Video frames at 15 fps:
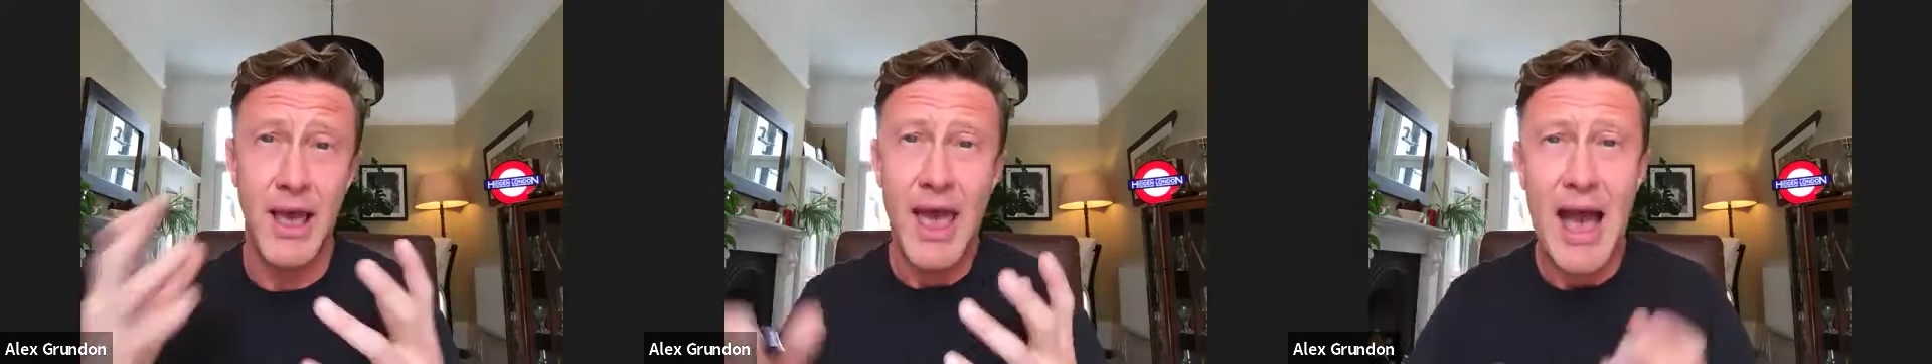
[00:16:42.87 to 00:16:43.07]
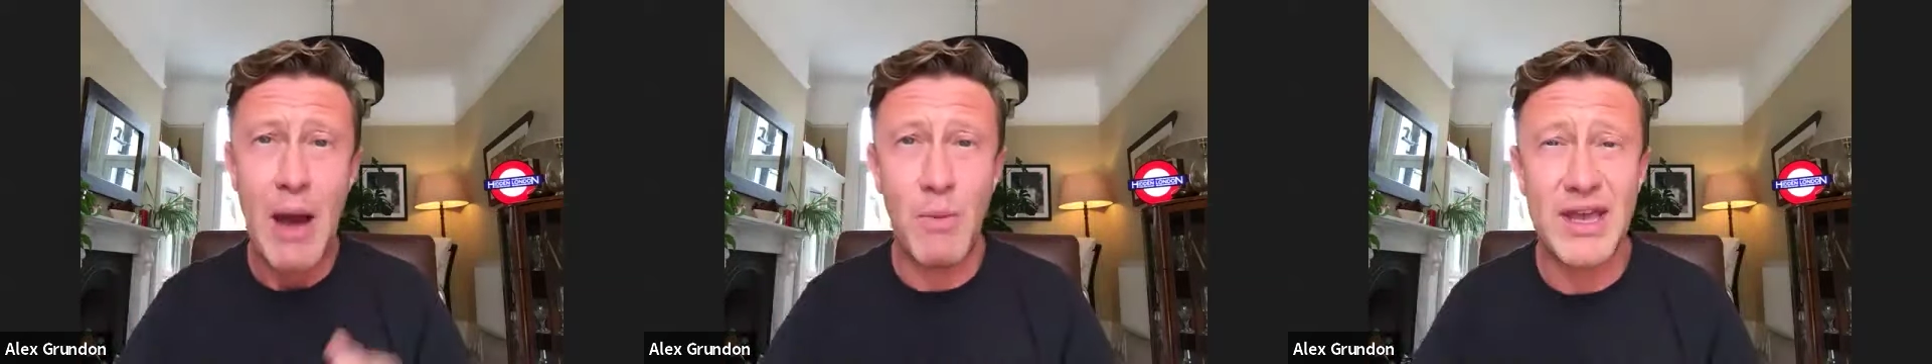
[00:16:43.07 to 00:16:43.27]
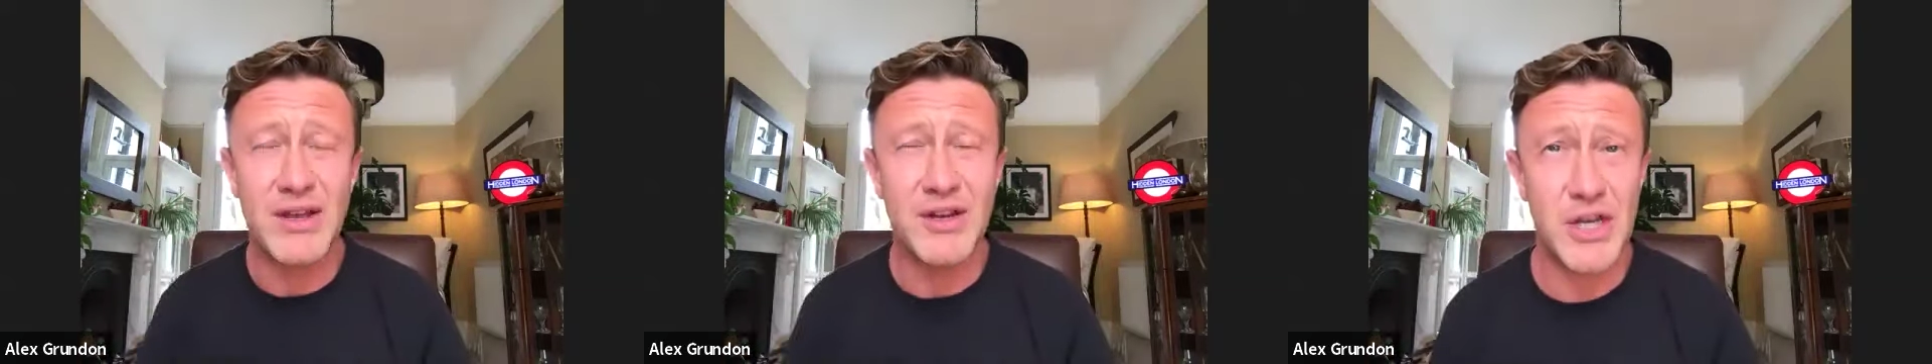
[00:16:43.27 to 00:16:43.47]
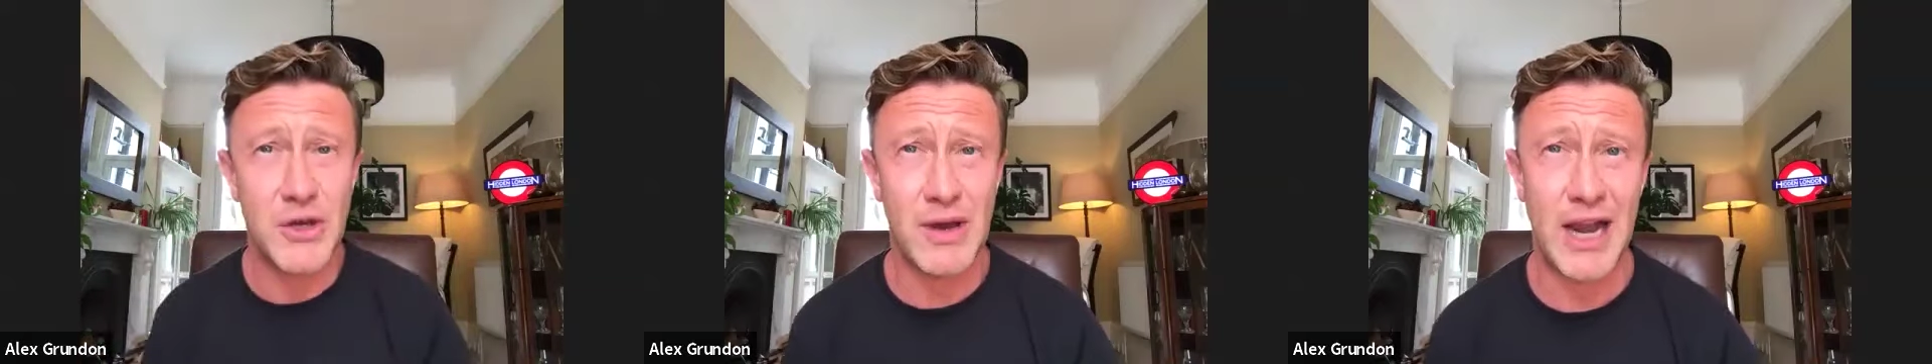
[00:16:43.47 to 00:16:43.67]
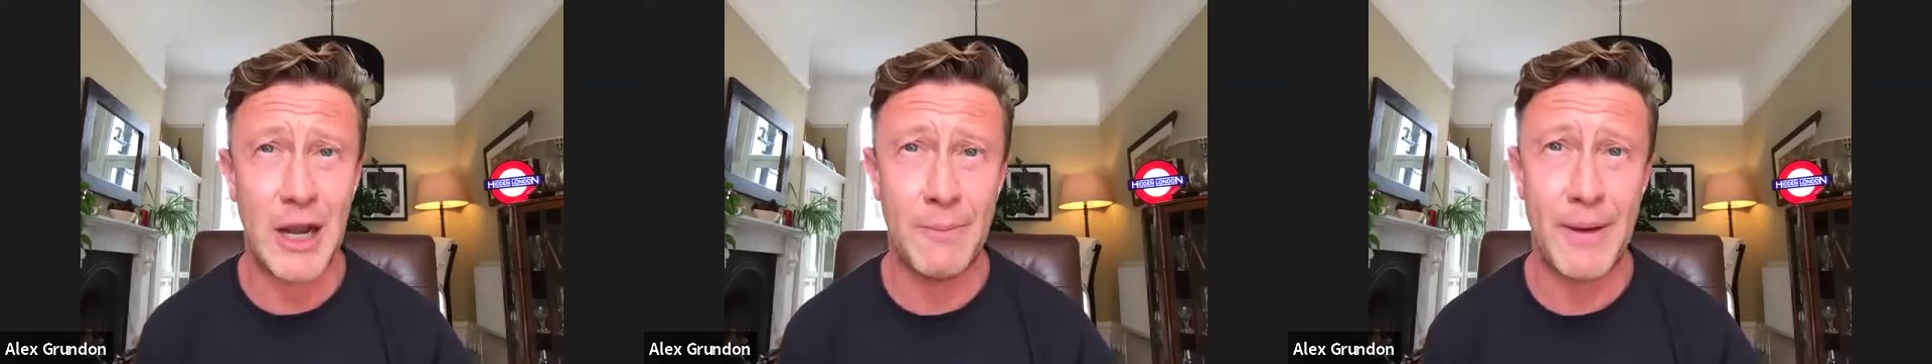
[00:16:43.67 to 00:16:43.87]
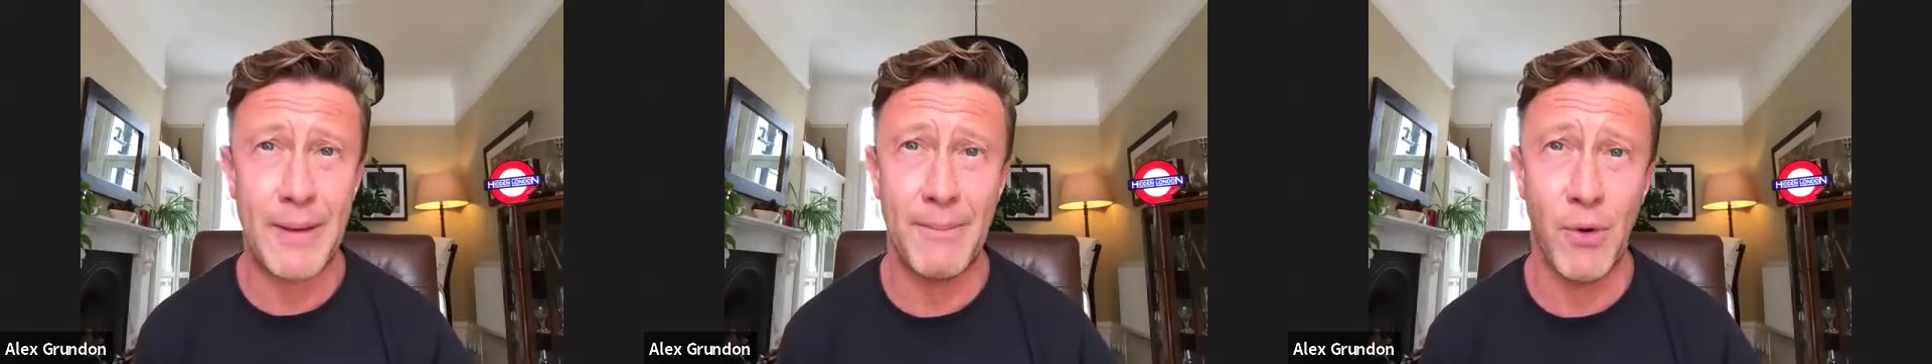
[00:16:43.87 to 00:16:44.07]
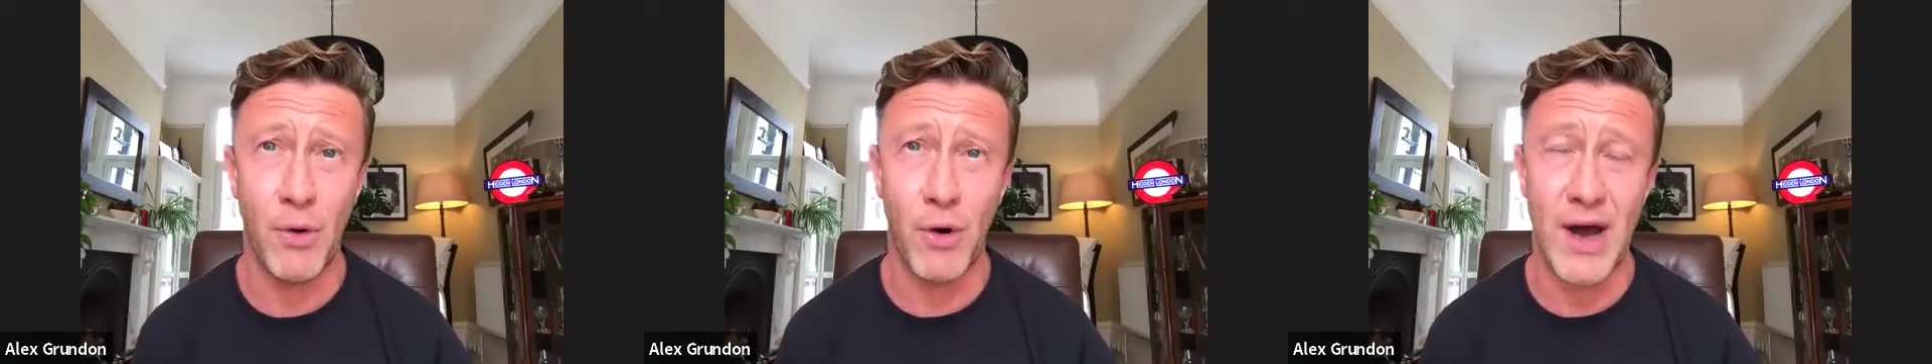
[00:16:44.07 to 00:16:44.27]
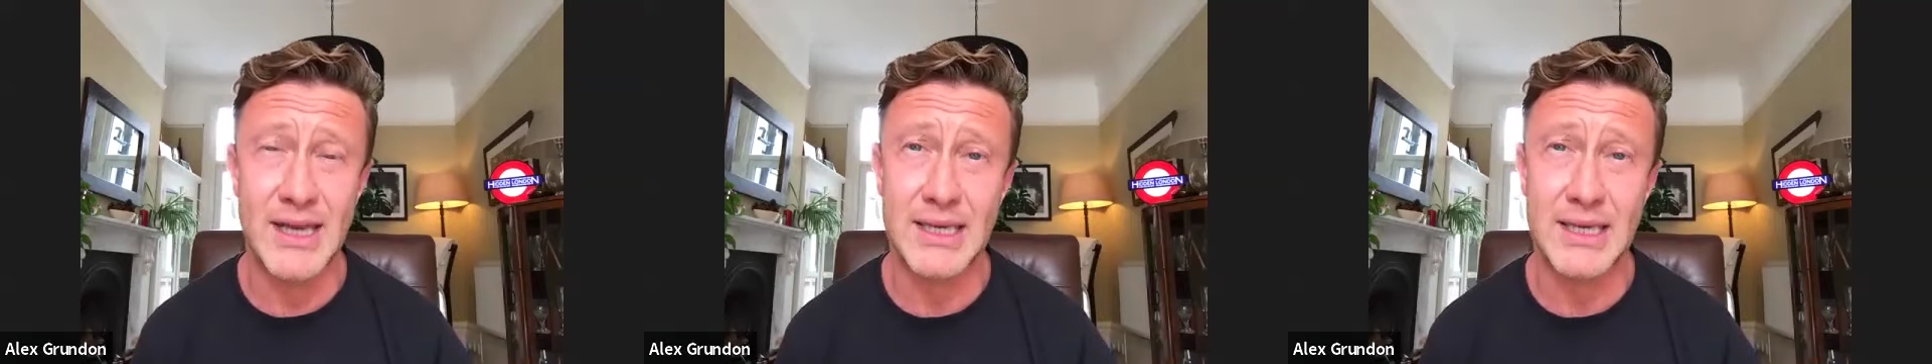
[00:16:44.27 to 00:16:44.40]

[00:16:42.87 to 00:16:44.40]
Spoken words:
and we can do a little bit more.